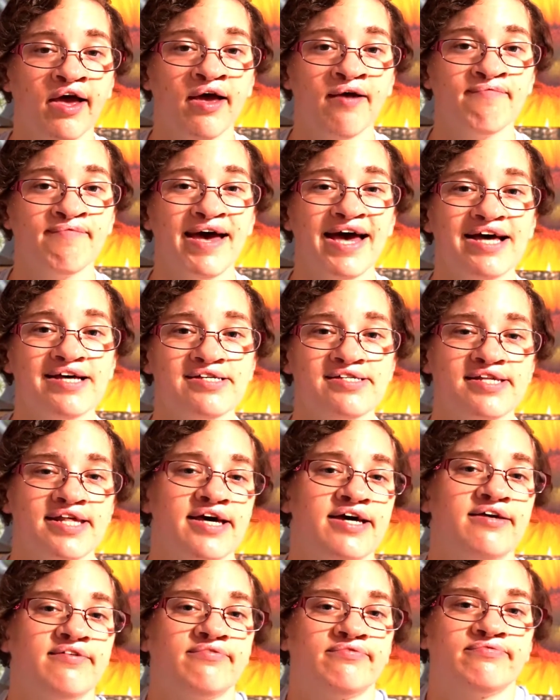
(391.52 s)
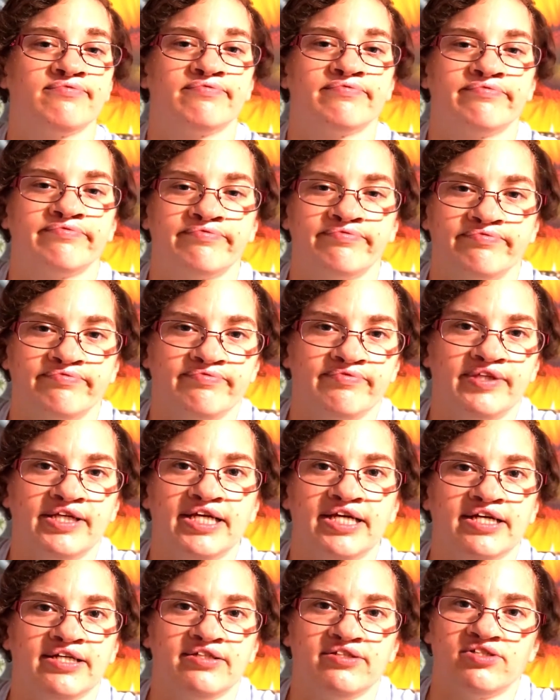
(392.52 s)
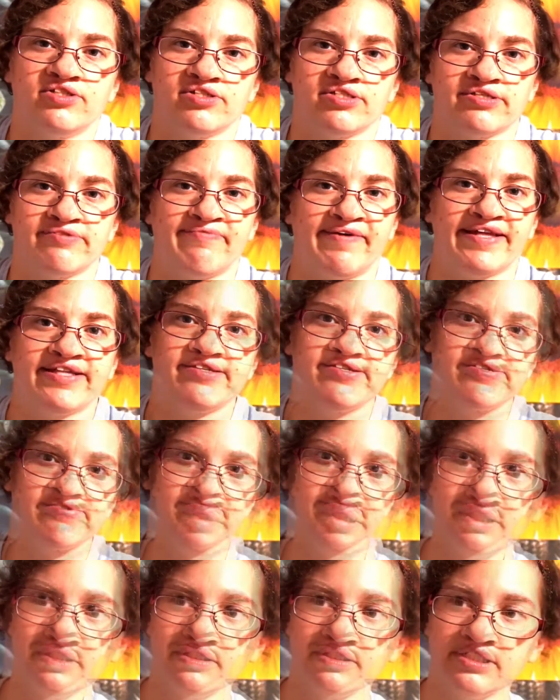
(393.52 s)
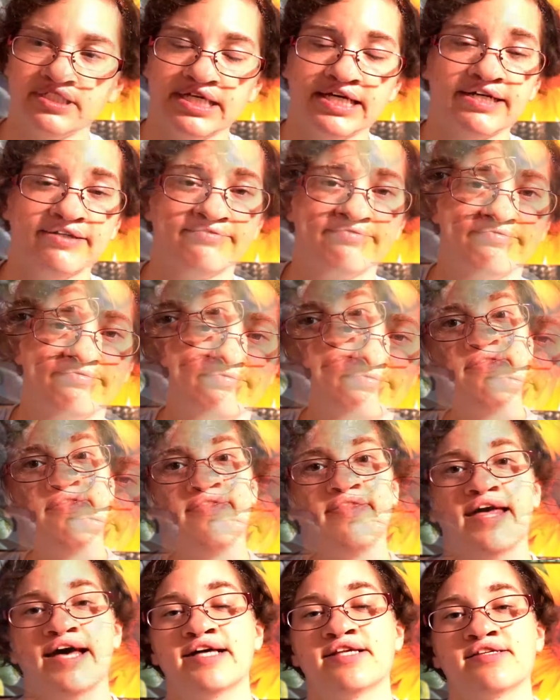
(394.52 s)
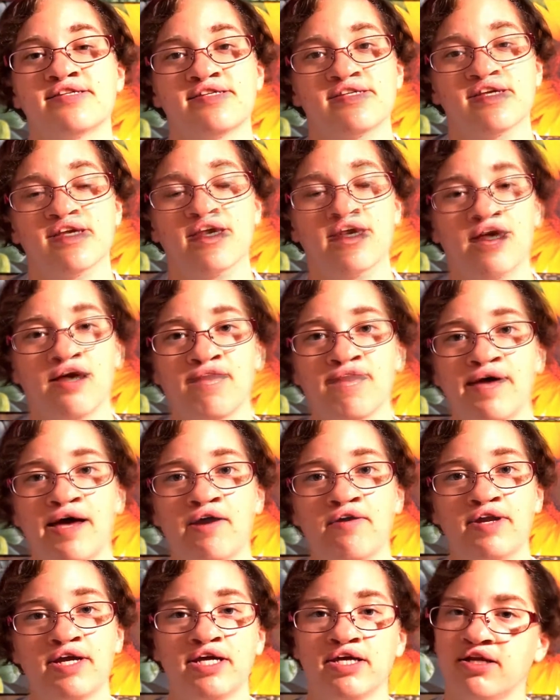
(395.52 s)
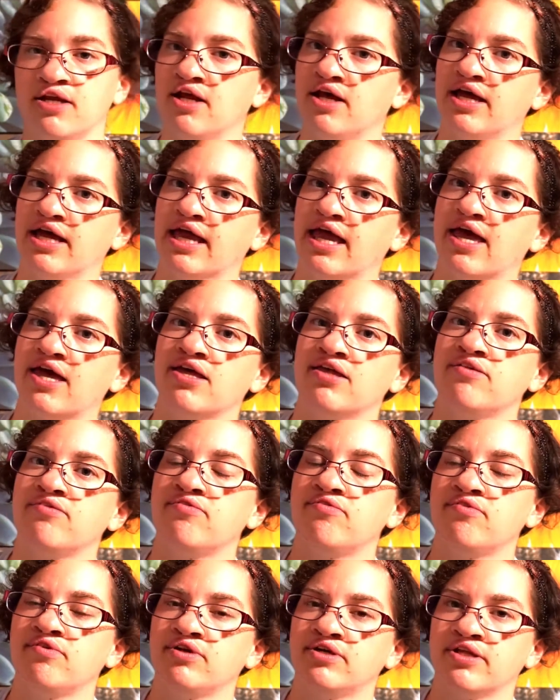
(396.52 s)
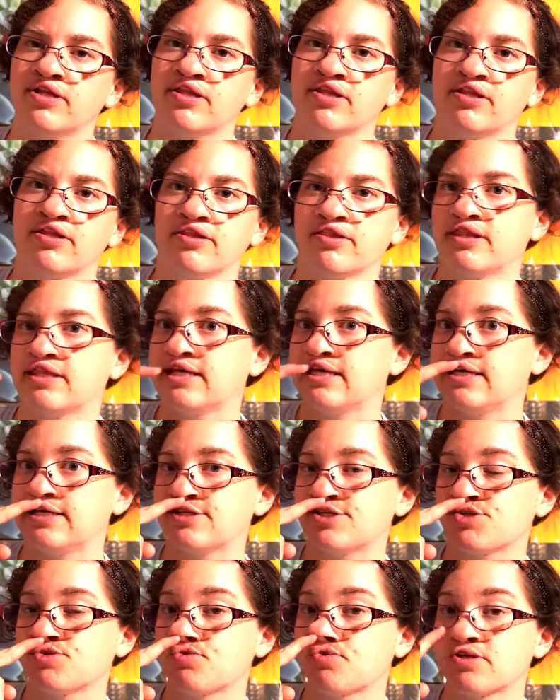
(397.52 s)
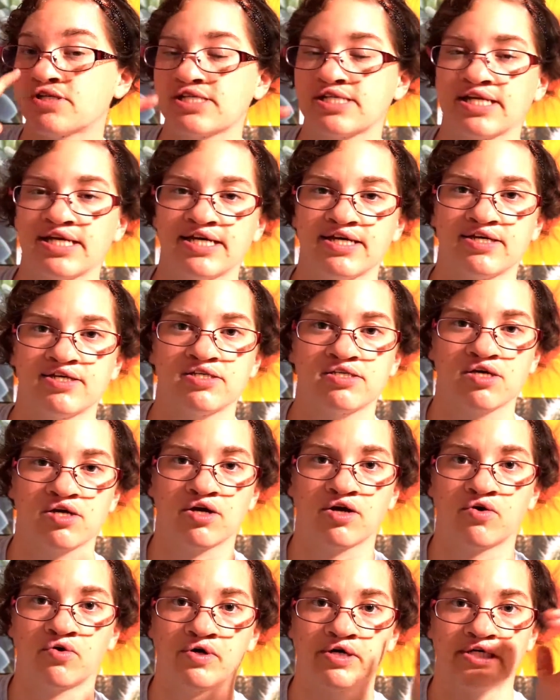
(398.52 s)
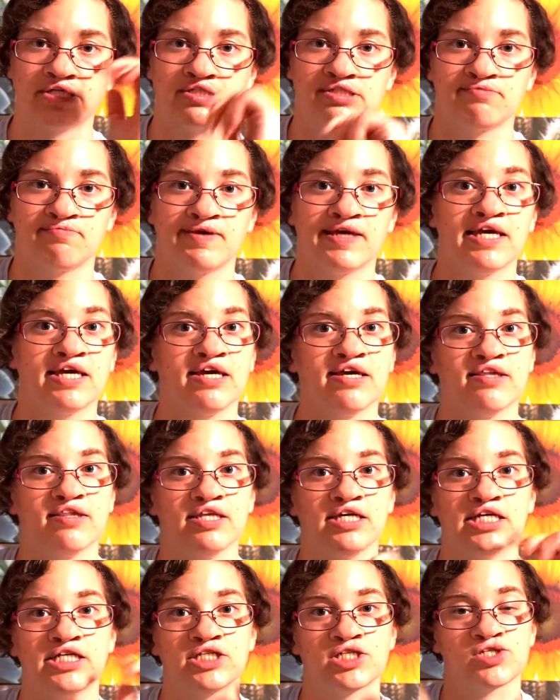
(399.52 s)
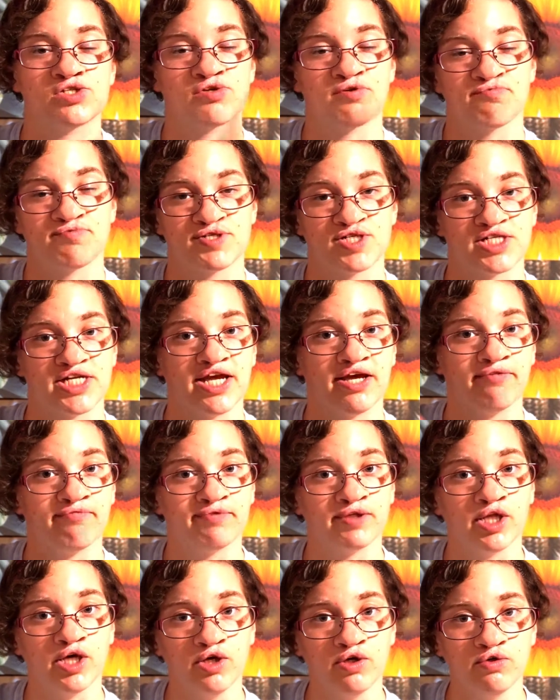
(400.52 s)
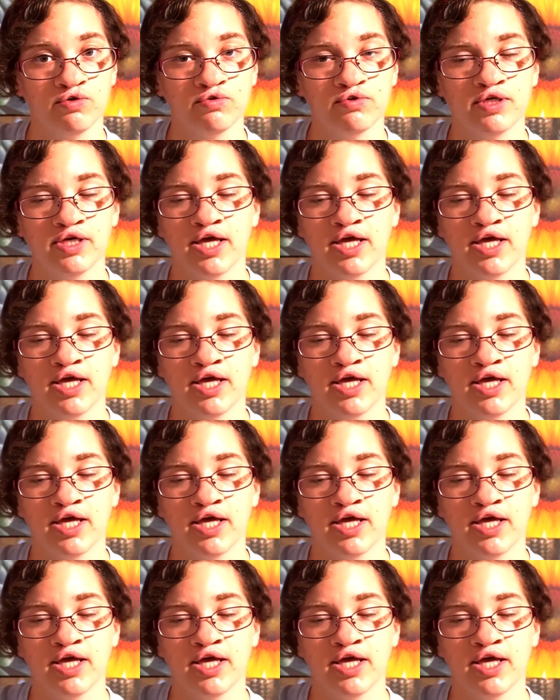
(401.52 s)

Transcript: past that, it just depends. Yeah, that's about it. Again, the source links are going to be in the description down below,